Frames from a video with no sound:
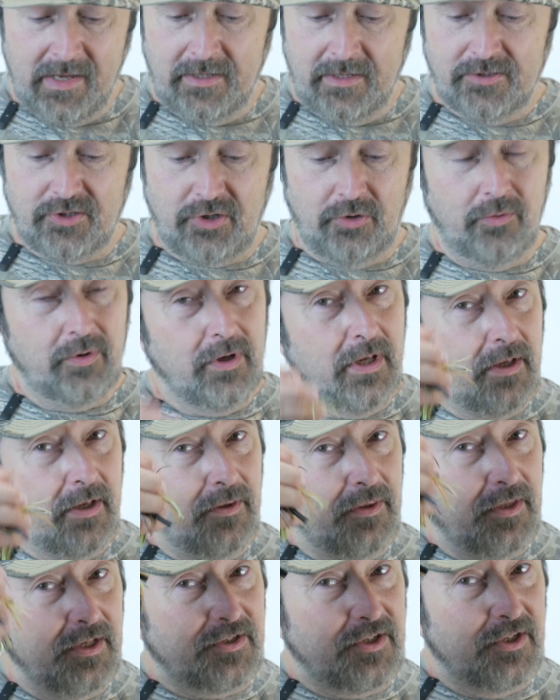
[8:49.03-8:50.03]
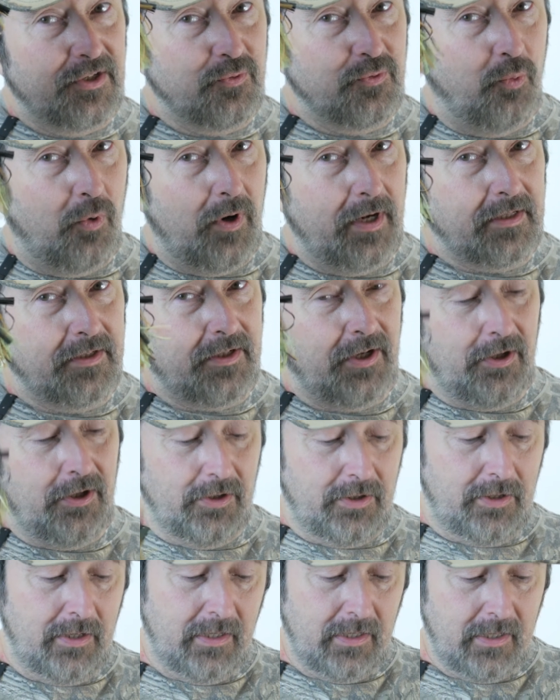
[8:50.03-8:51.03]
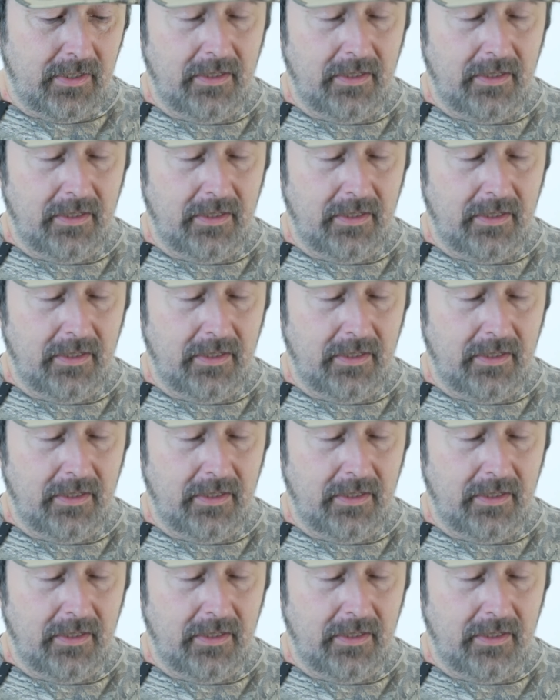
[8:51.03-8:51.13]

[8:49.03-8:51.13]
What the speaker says: So this is one color.